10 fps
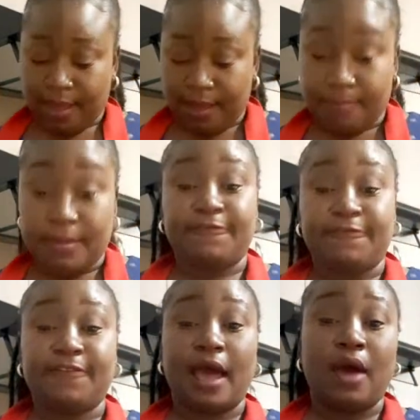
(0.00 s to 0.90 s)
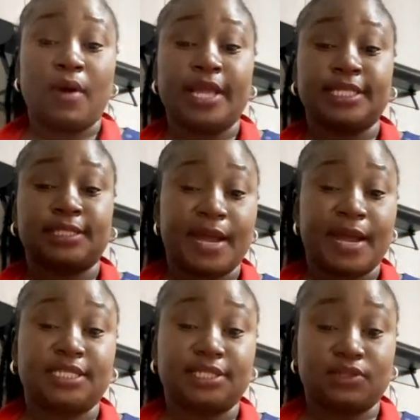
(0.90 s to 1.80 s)
flour and
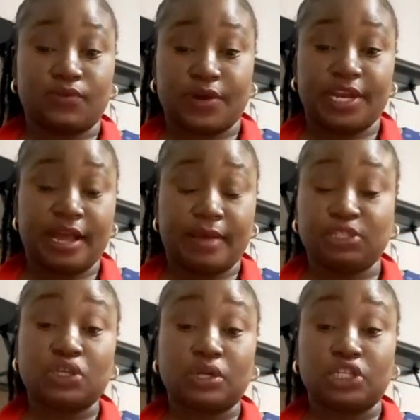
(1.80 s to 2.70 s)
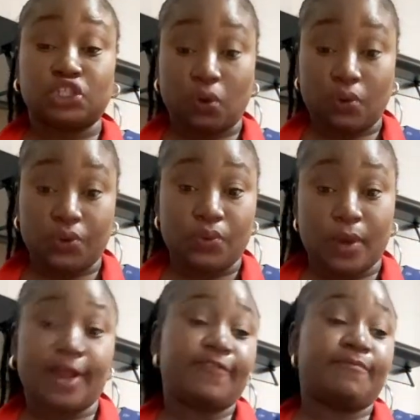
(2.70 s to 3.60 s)
spices already. I'm just going to show you
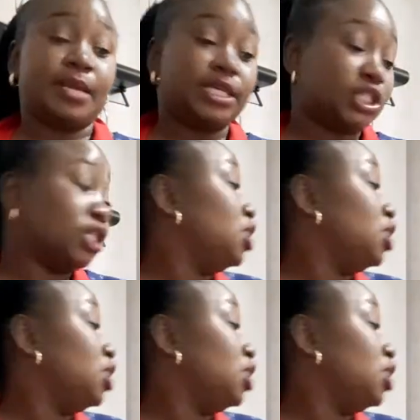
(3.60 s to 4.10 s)
what I've mixed